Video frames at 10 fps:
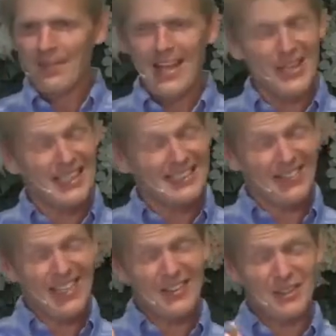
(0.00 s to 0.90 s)
guys, I
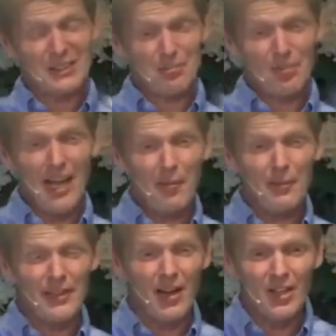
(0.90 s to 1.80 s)
think there's probably
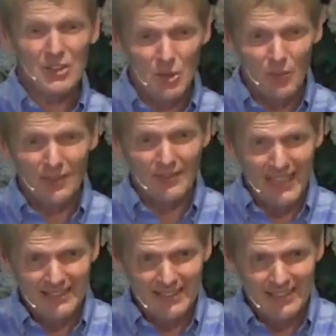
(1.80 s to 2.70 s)
also a
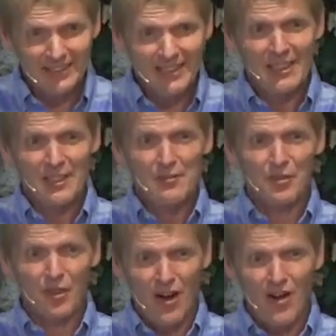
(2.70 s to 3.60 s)
lesson for
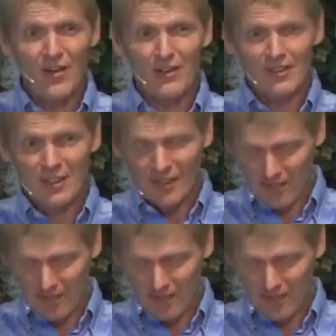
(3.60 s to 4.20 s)
all of our